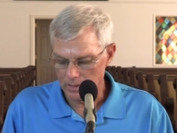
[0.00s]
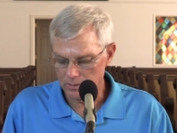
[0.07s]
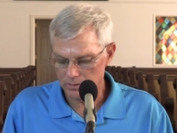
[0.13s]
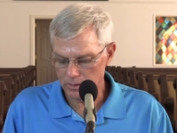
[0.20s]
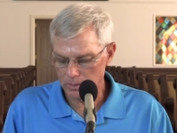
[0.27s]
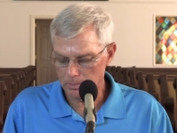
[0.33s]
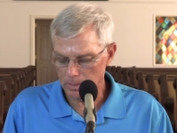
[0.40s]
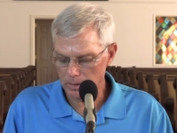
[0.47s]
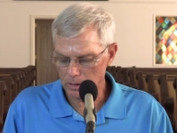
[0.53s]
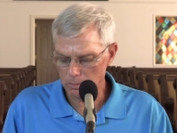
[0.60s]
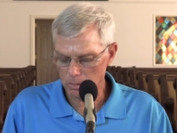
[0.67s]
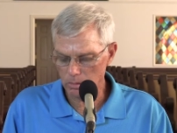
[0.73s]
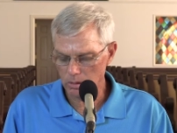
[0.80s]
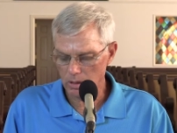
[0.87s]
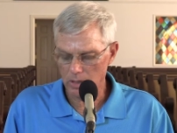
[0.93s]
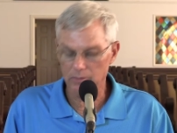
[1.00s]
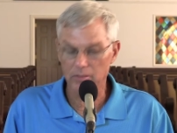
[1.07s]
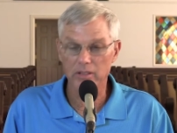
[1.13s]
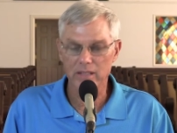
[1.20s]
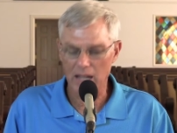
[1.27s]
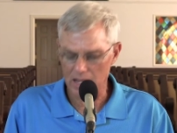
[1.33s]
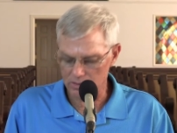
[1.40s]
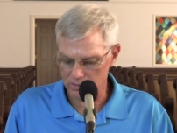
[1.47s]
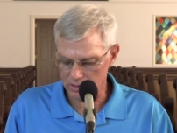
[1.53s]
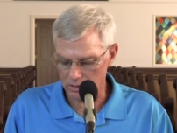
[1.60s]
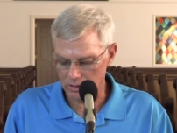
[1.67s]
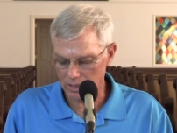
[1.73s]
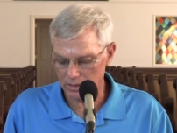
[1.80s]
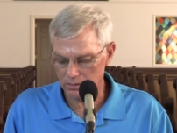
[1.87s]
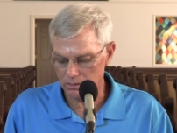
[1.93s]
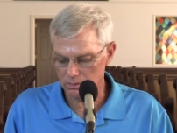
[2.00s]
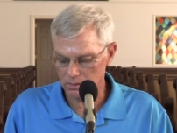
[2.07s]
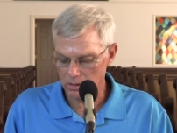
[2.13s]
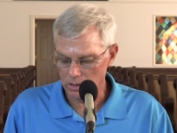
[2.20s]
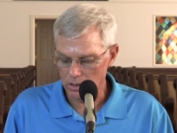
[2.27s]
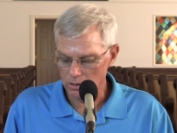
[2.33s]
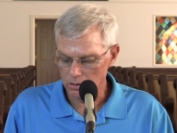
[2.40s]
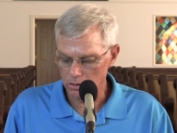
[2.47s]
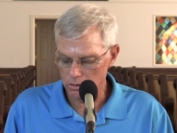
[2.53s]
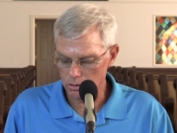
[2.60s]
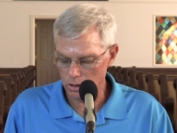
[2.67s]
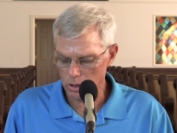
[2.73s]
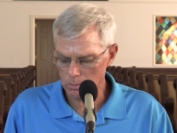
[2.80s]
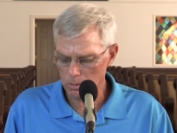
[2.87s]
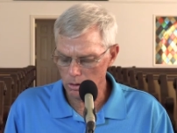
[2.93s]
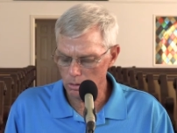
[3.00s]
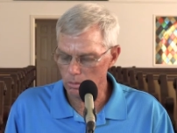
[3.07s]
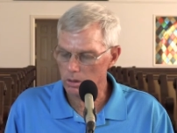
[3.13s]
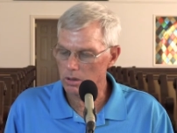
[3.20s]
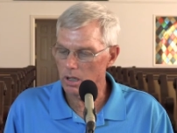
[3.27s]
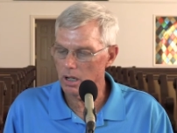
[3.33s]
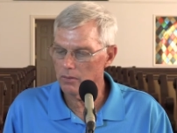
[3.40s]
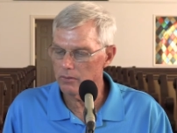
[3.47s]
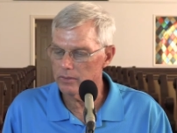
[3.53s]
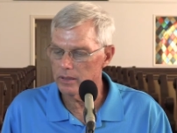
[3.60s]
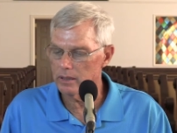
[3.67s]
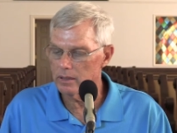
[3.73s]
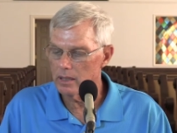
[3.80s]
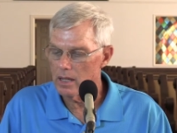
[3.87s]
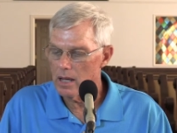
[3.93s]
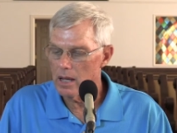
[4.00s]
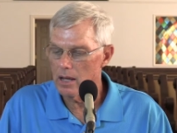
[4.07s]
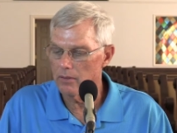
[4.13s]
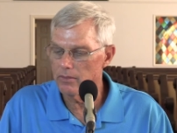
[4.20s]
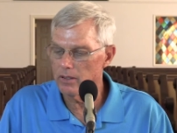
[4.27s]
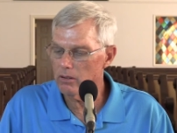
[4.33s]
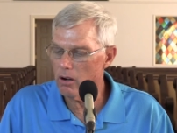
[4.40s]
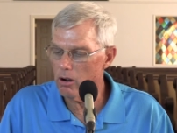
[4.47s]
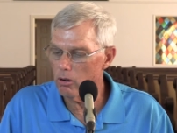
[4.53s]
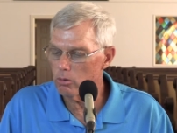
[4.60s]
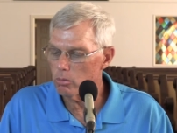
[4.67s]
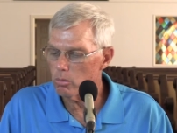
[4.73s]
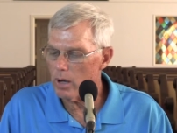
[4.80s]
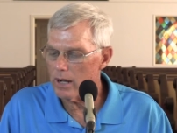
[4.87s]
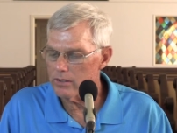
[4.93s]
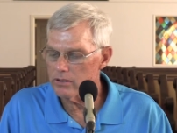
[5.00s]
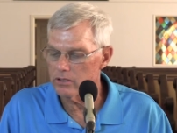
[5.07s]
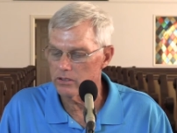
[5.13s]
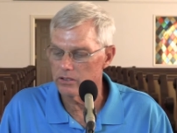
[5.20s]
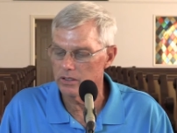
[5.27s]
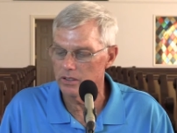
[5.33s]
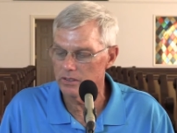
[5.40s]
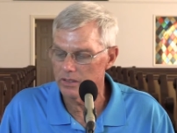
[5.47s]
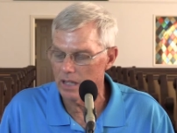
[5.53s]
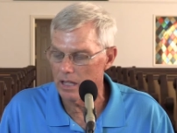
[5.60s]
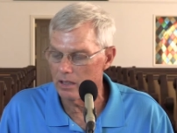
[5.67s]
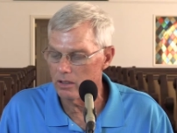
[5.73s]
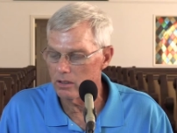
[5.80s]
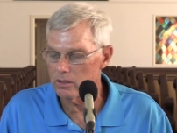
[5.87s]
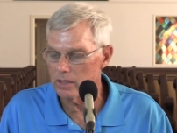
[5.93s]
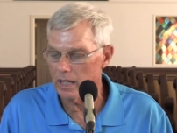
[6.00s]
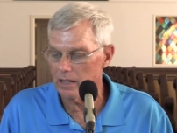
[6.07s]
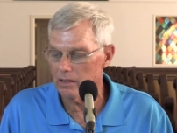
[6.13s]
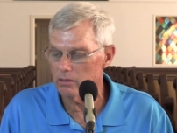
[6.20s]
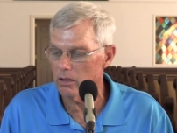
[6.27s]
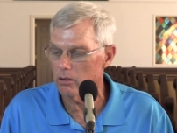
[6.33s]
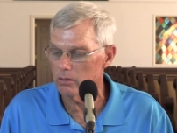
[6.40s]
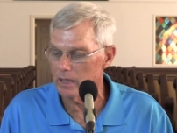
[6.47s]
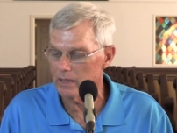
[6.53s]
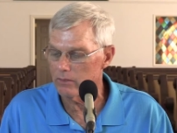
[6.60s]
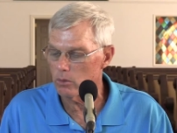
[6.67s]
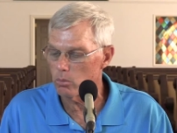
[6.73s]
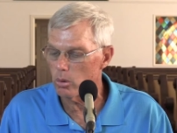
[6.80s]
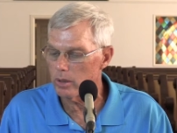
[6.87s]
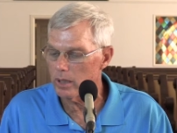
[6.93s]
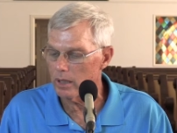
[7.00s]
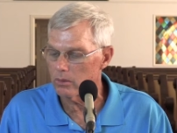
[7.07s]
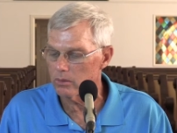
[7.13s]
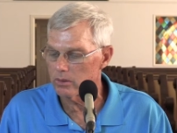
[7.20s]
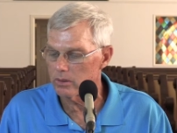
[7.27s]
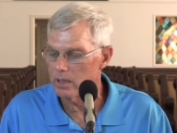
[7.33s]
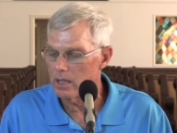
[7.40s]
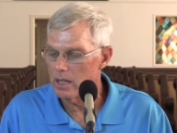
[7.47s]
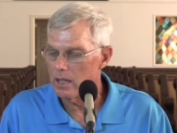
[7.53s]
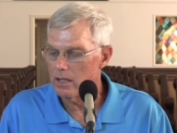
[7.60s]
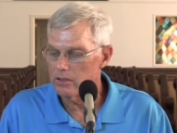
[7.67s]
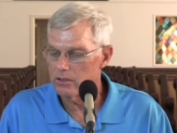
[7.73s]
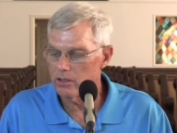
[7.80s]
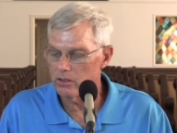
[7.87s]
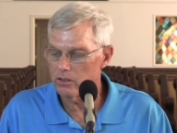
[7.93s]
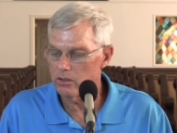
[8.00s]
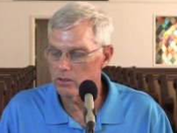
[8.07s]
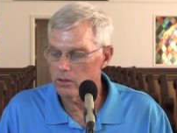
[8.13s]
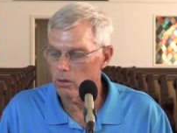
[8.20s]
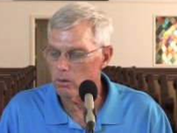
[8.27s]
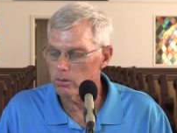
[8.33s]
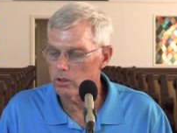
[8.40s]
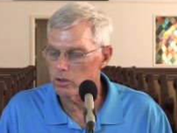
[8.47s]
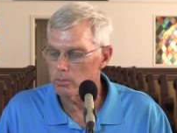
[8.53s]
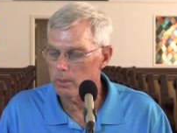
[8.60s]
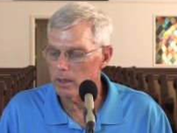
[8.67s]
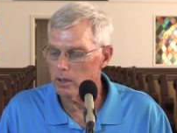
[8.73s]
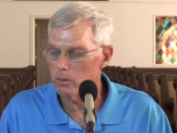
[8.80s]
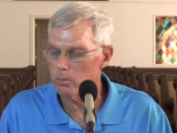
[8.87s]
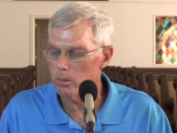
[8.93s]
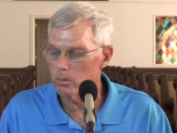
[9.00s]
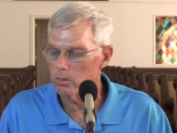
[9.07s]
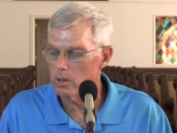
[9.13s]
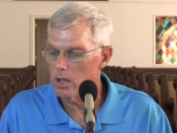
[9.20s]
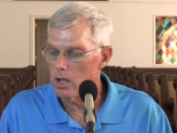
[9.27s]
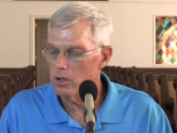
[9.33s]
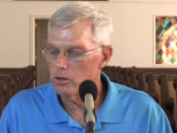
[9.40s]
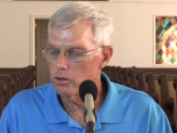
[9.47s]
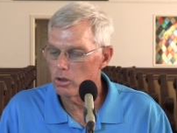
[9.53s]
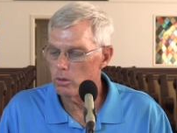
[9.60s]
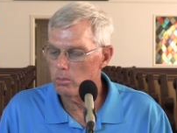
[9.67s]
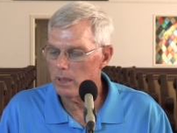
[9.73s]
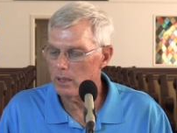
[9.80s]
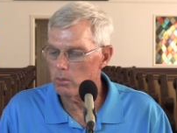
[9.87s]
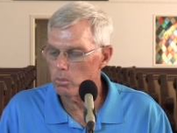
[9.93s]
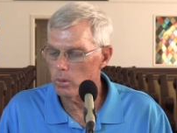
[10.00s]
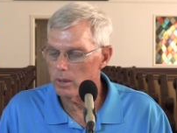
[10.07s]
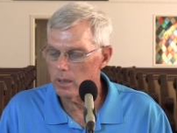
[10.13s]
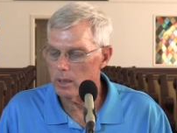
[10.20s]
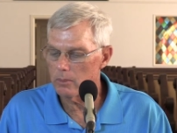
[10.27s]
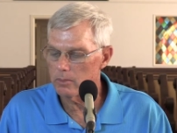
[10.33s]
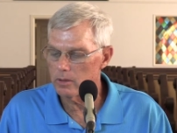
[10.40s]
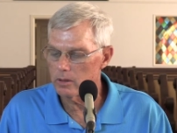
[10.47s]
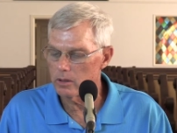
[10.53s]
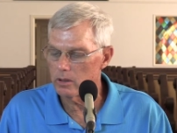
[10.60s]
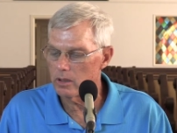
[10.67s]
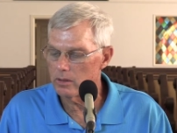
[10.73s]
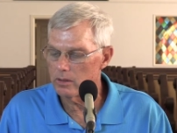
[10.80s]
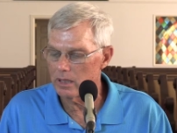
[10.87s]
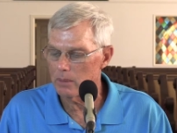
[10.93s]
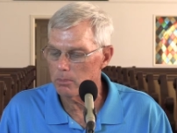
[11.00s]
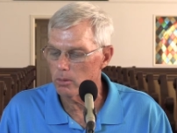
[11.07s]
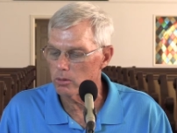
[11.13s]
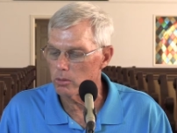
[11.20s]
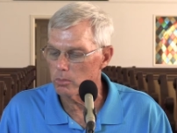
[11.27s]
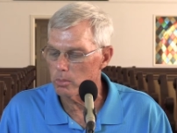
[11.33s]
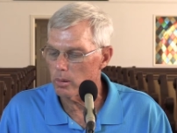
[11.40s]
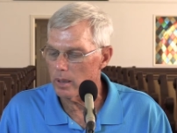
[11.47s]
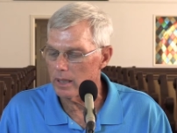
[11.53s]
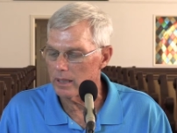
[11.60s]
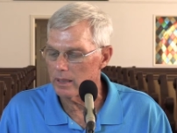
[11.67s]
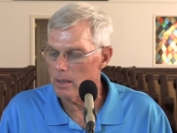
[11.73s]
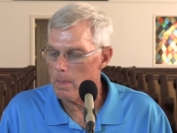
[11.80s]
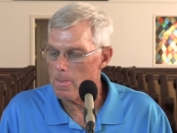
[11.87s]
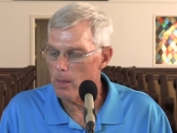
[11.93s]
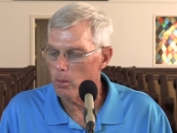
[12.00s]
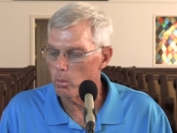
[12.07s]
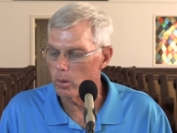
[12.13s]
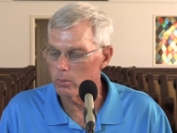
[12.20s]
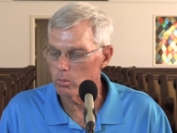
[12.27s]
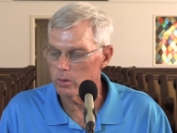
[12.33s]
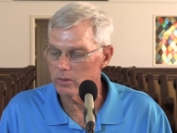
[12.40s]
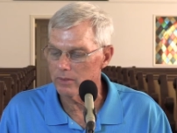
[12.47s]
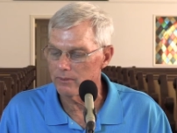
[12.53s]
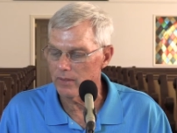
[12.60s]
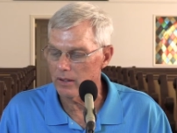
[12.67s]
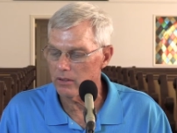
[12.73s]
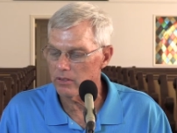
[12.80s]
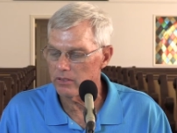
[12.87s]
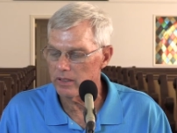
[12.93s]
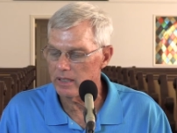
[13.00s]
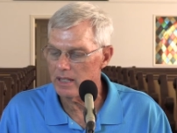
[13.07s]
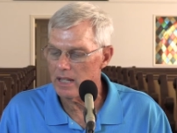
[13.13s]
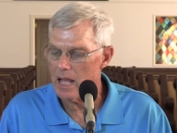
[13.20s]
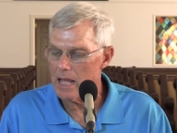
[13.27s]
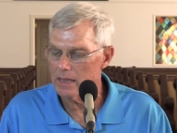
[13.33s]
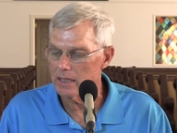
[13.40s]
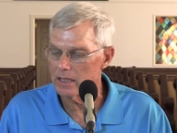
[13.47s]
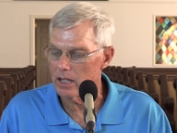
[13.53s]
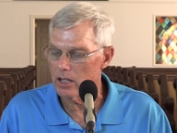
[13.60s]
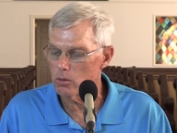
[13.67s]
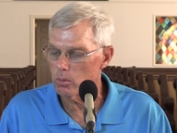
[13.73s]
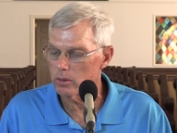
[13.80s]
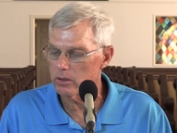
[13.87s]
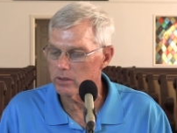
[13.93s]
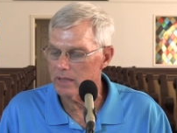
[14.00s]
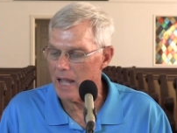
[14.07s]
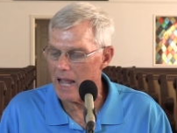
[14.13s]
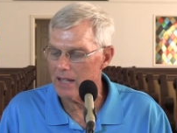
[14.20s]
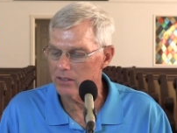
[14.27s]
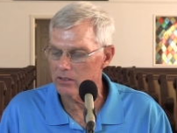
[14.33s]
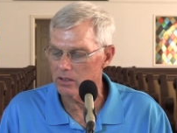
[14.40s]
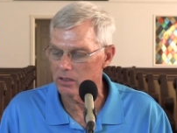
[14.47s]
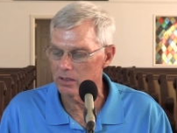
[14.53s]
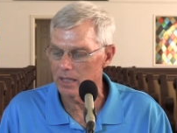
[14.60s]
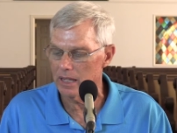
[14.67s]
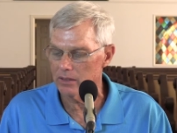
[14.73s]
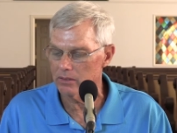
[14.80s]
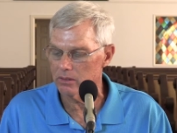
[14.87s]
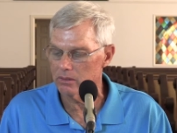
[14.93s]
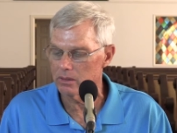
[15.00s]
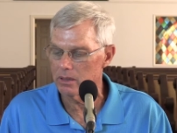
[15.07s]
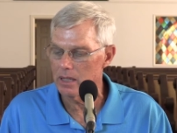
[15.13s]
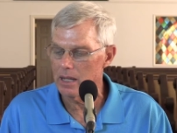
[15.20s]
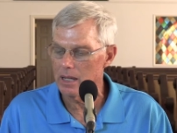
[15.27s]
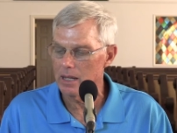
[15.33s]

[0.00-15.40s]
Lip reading: It's the parable of the tax collector. To some who were confident of their own righteousness and looked down on everyone else, Jesus told this parable. Two men went up to the temple to pray. One was a Pharisee, the other was a tax collector.